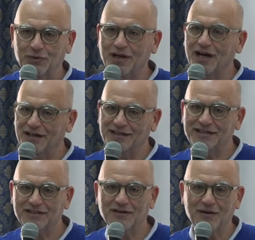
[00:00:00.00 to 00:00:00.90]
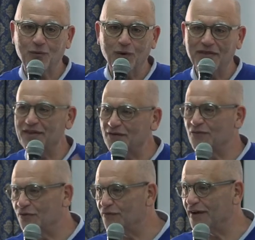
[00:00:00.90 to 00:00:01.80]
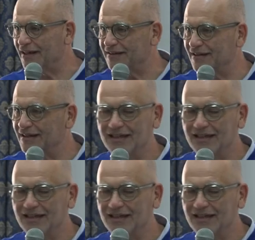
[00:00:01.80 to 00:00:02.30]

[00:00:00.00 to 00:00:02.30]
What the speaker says: we are in this wonderful faith,